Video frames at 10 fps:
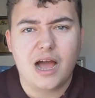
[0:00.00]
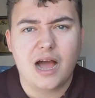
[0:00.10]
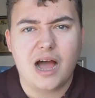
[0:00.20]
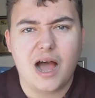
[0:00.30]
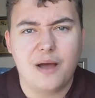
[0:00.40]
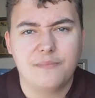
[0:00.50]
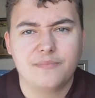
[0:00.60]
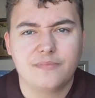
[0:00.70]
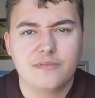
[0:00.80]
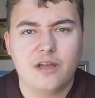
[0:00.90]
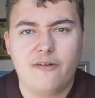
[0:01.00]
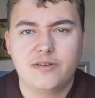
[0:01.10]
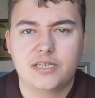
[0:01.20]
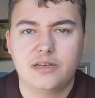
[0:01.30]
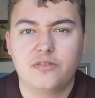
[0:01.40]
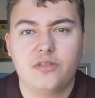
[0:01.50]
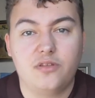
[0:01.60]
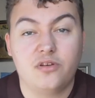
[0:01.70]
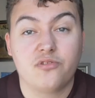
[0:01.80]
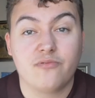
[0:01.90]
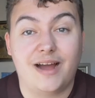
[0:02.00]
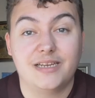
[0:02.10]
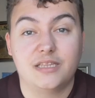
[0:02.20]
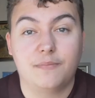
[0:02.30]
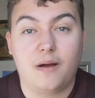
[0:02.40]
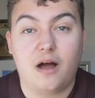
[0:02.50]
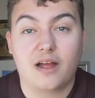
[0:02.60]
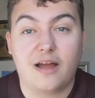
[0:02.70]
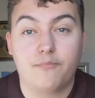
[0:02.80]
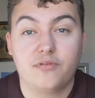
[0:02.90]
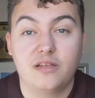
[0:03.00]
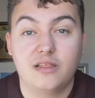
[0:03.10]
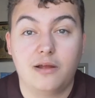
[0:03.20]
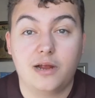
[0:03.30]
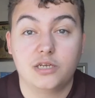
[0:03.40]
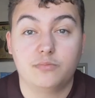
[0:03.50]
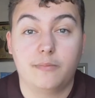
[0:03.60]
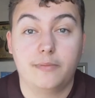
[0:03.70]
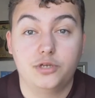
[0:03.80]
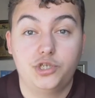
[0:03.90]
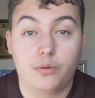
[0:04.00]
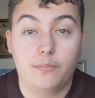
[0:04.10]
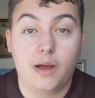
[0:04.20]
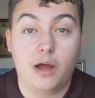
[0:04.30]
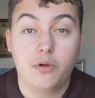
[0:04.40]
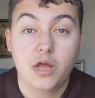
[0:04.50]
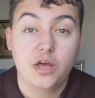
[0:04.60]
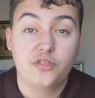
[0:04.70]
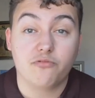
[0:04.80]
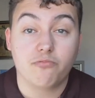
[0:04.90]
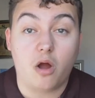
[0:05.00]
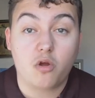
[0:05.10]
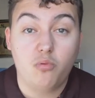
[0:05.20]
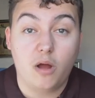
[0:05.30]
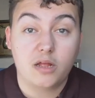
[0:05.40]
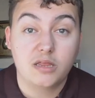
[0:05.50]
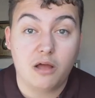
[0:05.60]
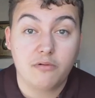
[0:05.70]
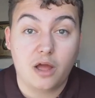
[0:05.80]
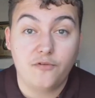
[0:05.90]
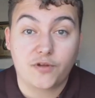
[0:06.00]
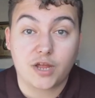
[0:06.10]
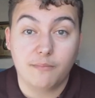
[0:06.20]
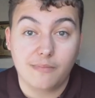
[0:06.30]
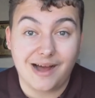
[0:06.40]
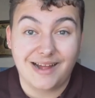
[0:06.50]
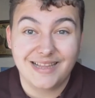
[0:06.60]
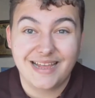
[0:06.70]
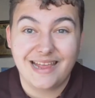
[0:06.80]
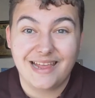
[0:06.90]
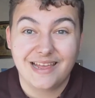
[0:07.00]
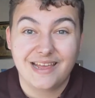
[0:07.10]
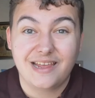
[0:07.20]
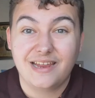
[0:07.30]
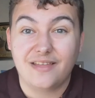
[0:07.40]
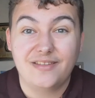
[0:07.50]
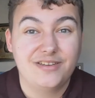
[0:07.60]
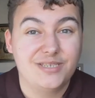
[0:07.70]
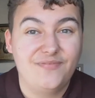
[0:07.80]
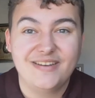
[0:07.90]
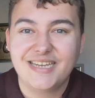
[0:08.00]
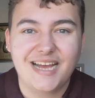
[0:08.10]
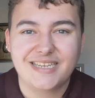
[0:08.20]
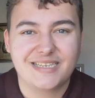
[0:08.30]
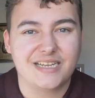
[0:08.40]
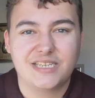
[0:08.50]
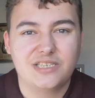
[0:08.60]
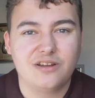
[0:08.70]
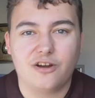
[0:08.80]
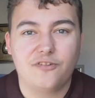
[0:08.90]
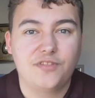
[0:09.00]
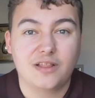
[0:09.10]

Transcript: Um, obviously, the other rides in the park have brilliant logos, Mumbo Jumbo, the Rockwork logo for Kumali. You know, they do some fantastic stuff.